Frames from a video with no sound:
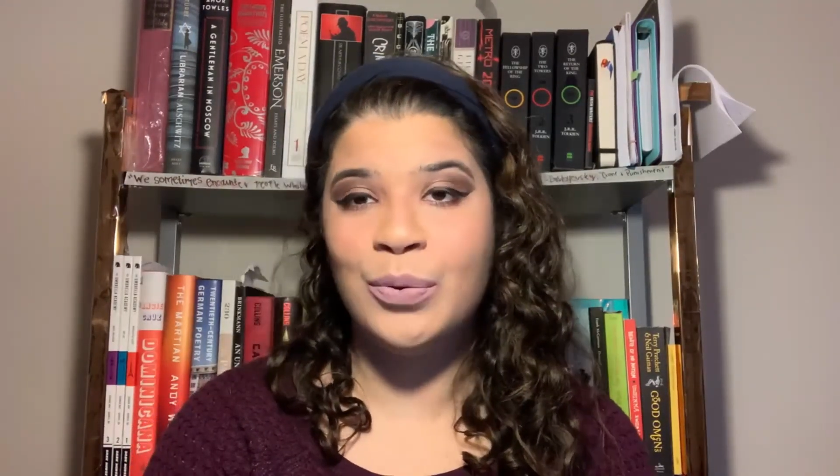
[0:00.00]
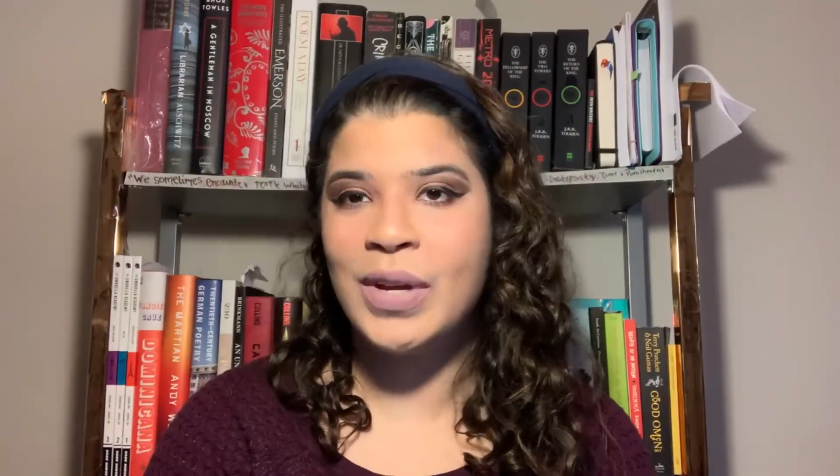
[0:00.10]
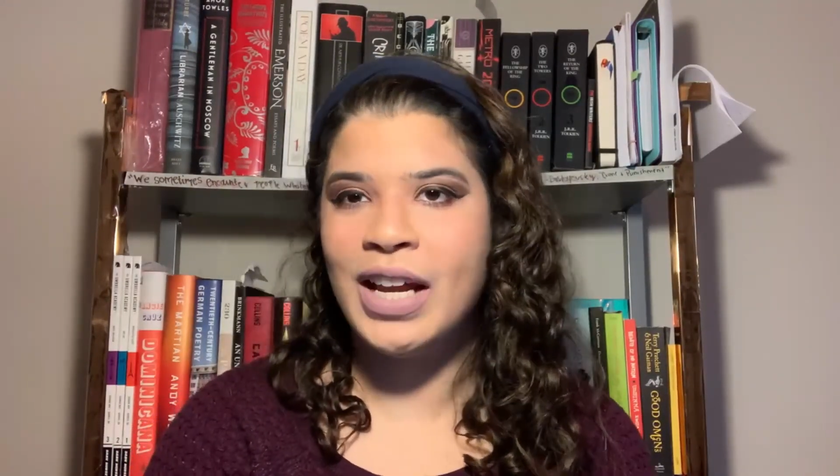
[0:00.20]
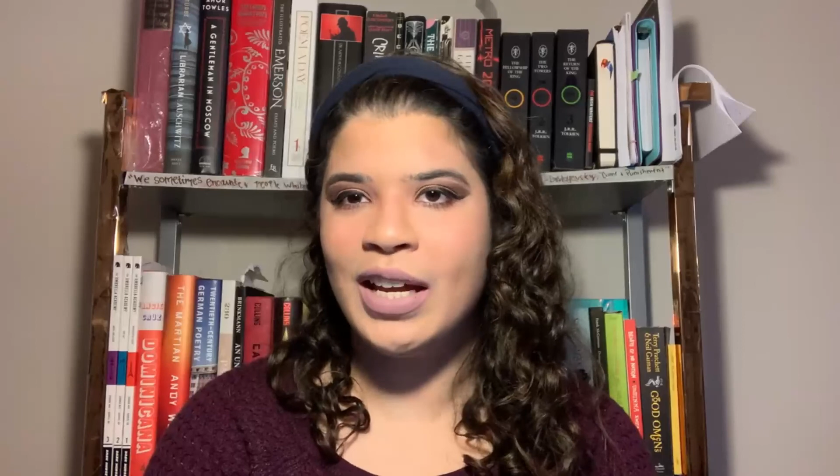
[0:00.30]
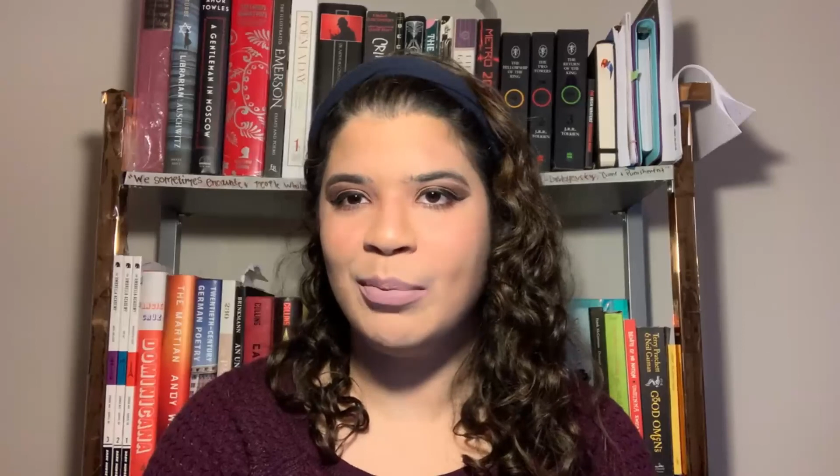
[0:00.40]

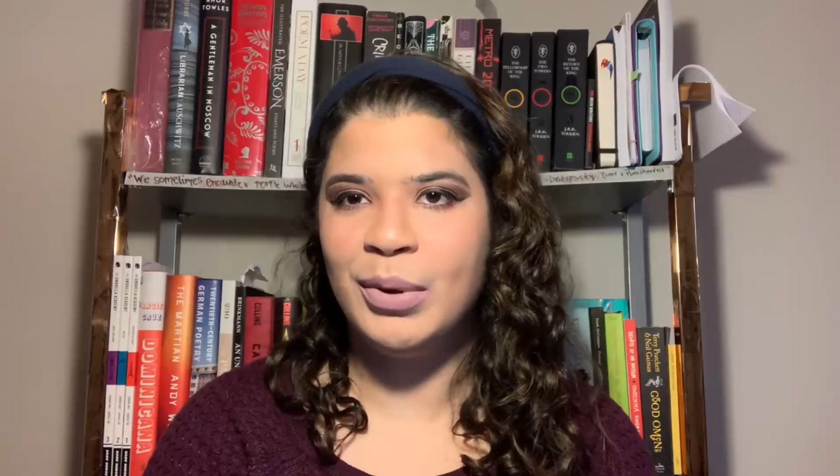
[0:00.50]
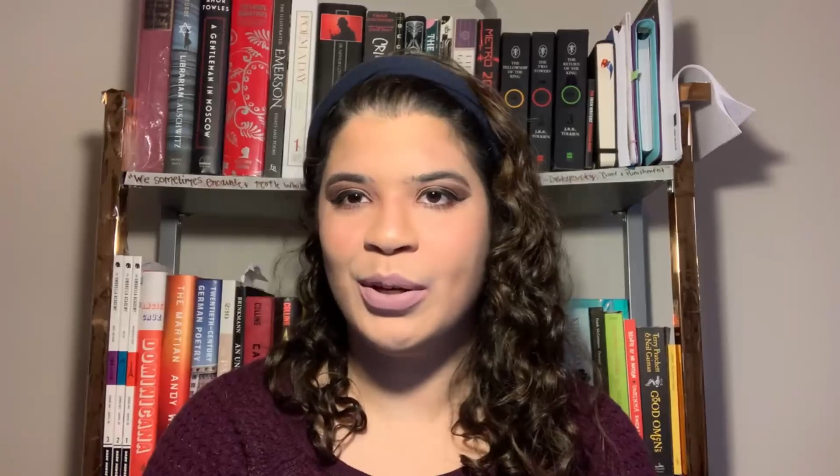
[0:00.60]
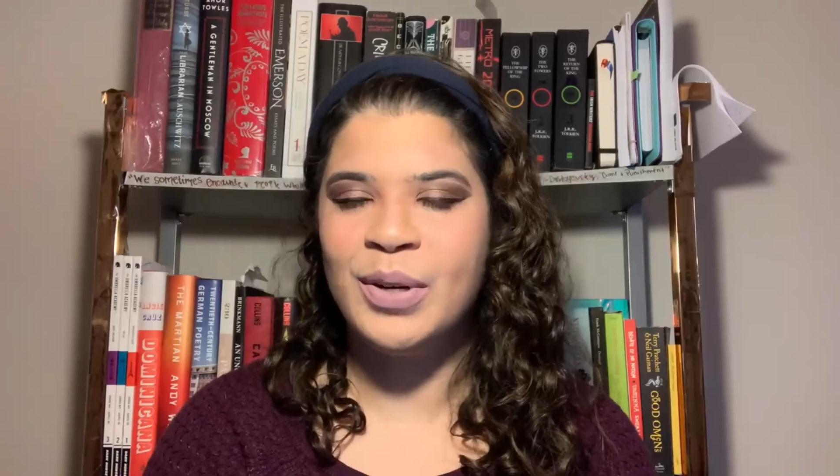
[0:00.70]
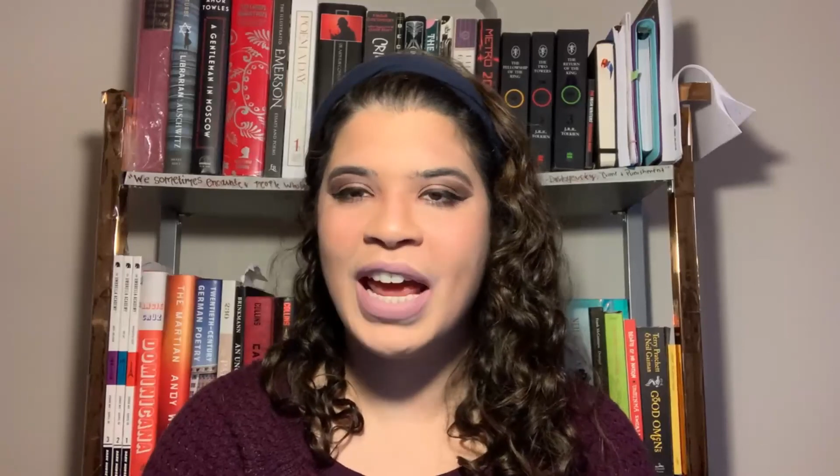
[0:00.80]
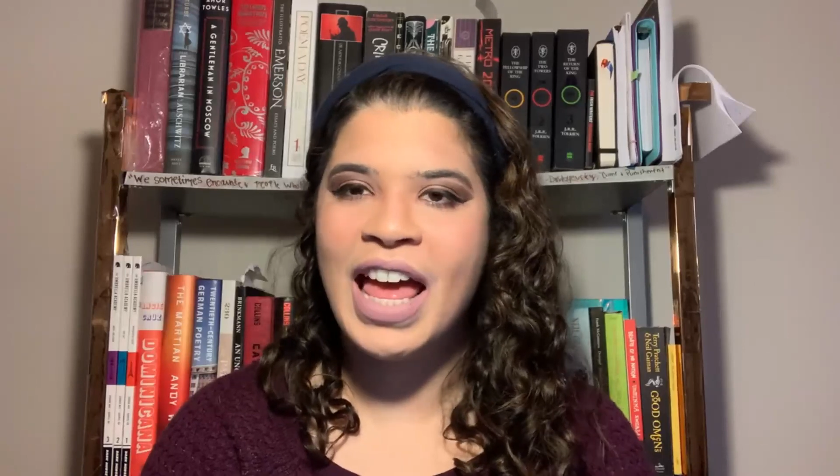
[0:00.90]
when I
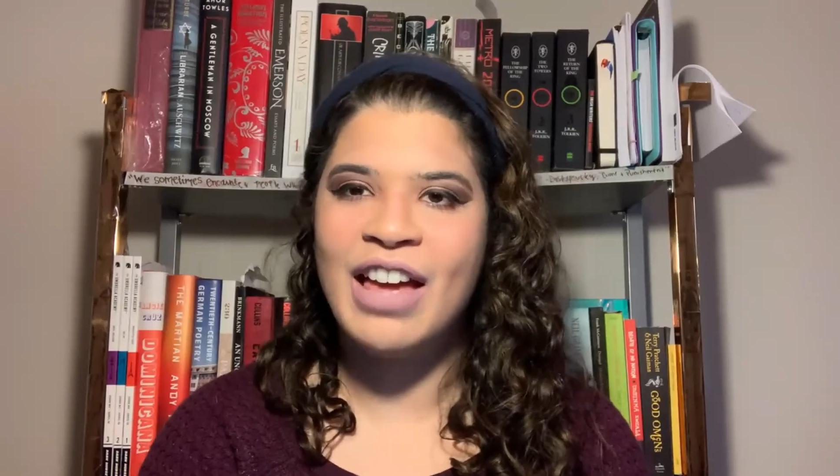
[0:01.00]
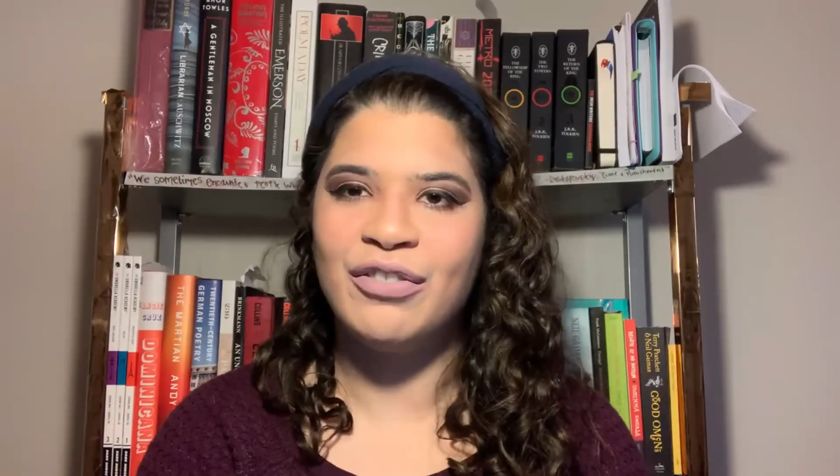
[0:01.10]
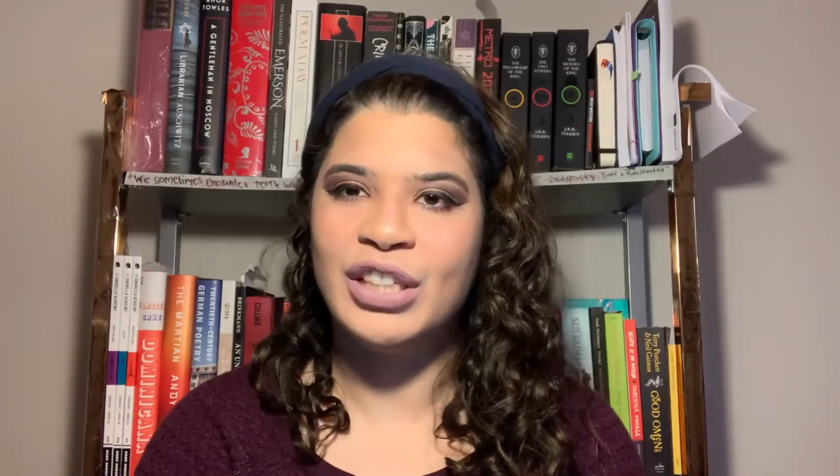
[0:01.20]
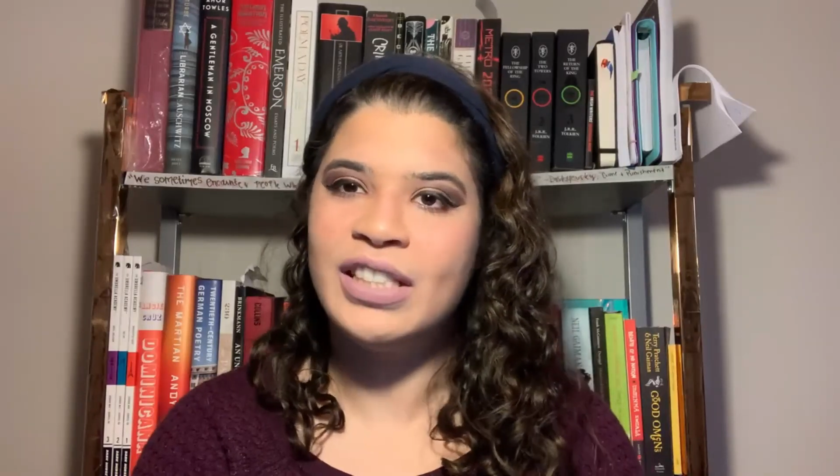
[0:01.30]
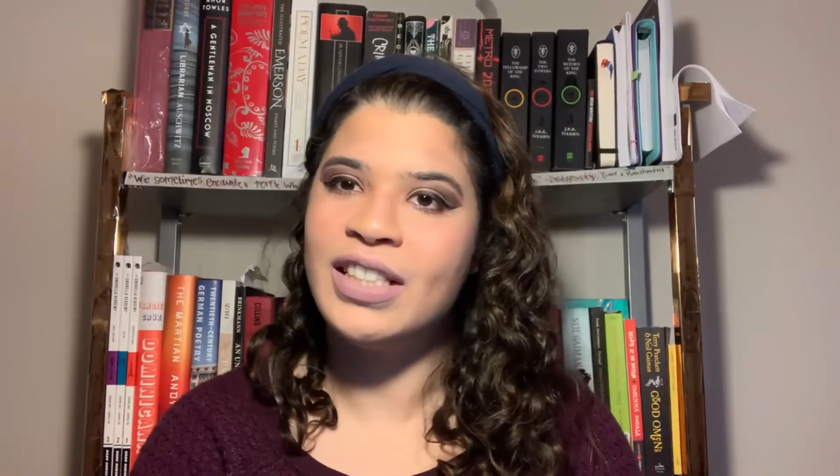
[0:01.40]
upload
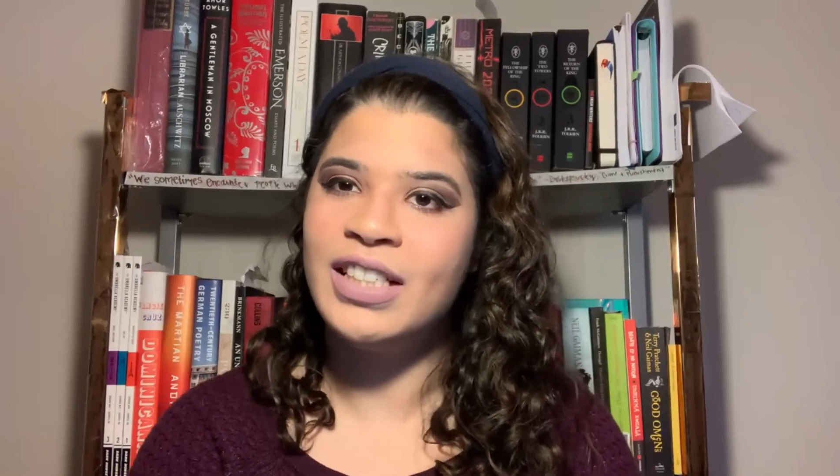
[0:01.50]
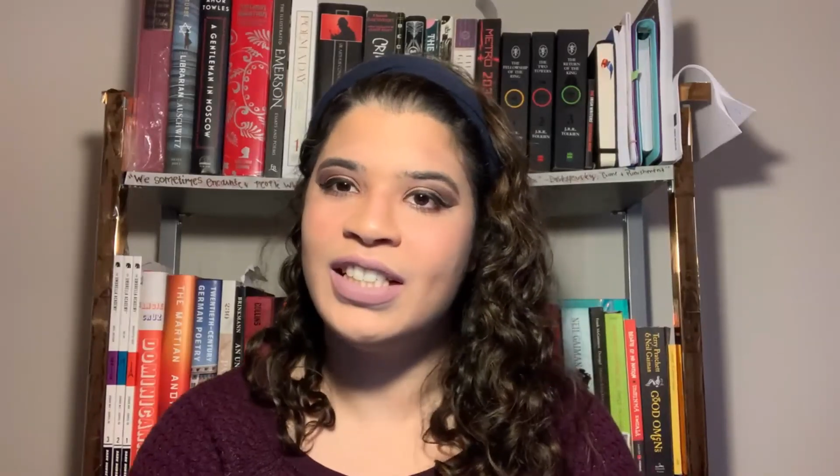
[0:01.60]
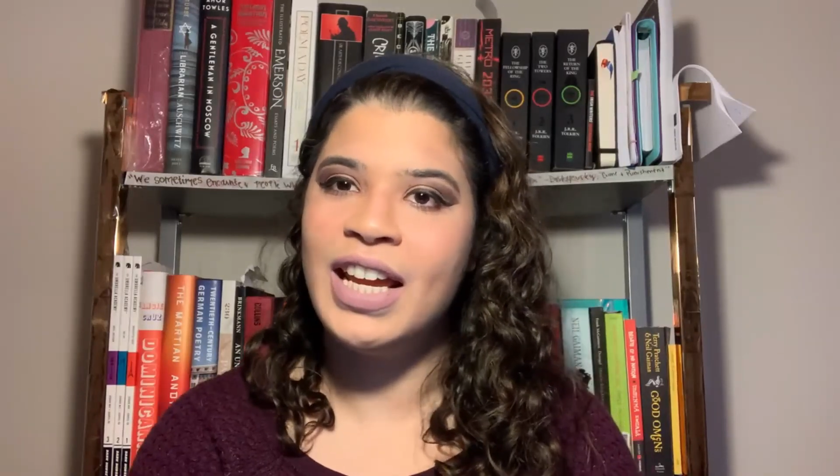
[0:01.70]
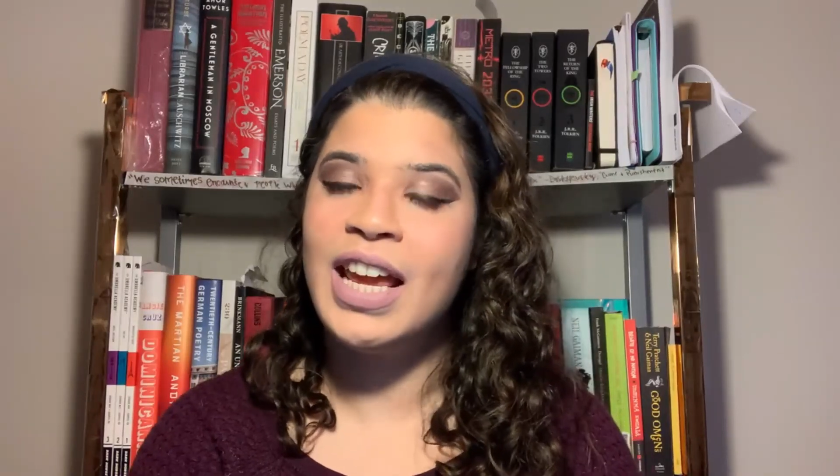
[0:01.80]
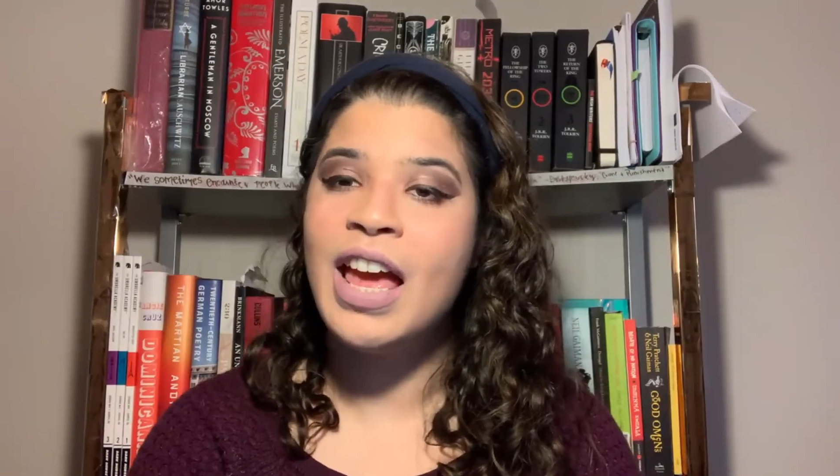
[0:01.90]
every
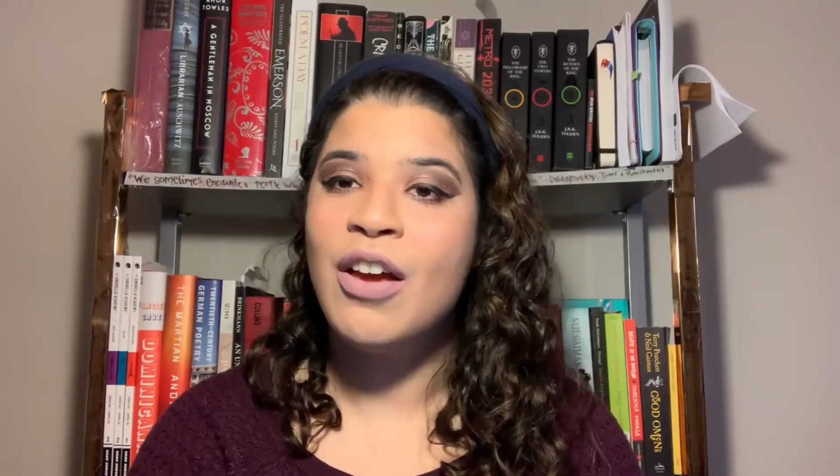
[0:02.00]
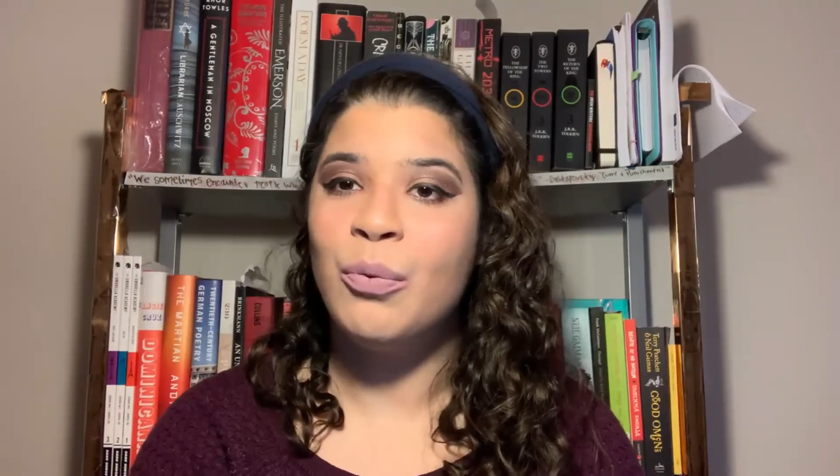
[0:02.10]
Sunday,